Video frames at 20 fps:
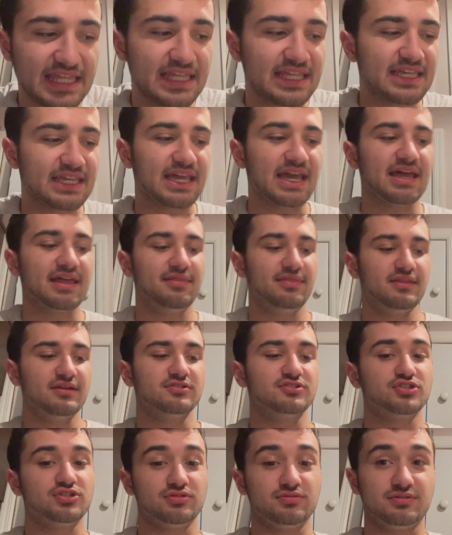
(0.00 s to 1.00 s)
get their
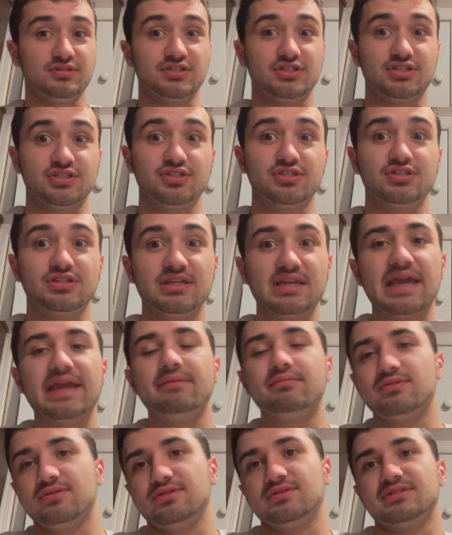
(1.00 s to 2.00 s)
Jewish
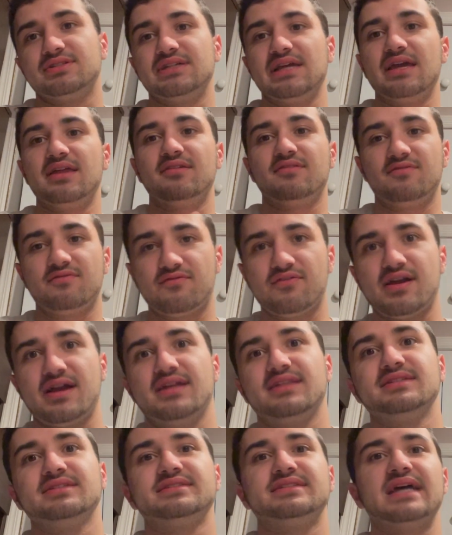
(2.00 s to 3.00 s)
neighbors and
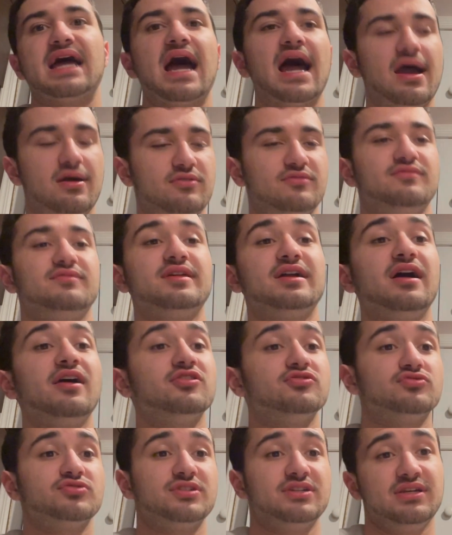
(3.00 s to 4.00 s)
friends out of the
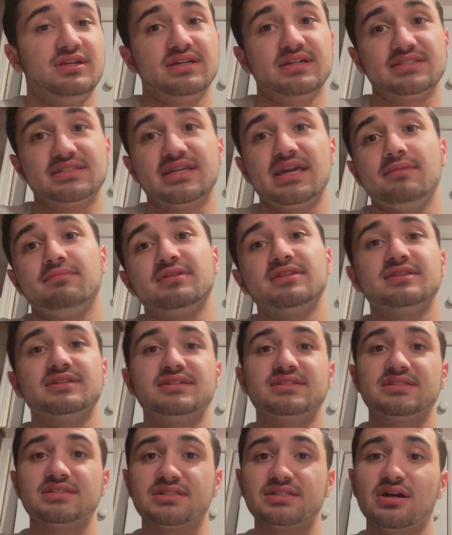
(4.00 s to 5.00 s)
country, escaping
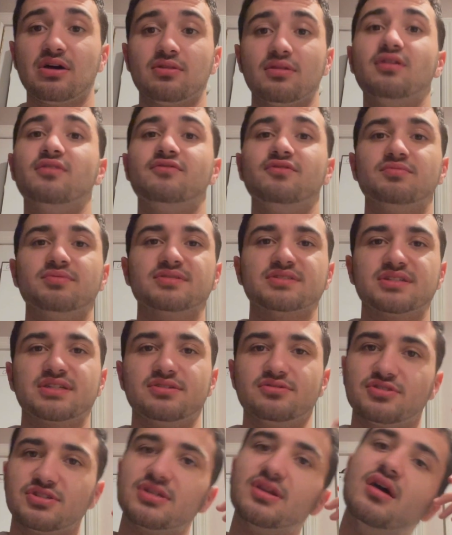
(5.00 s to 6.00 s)
this unlawful
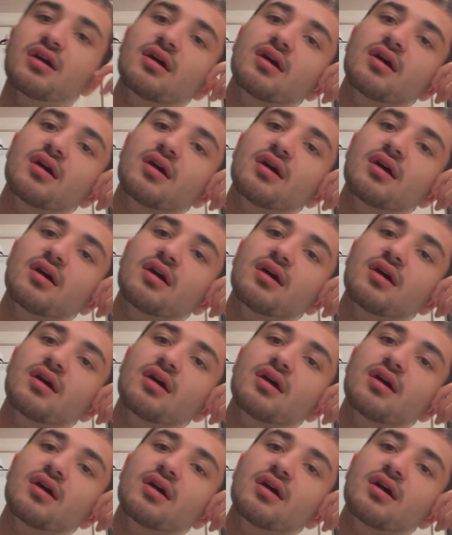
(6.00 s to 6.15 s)
persecution.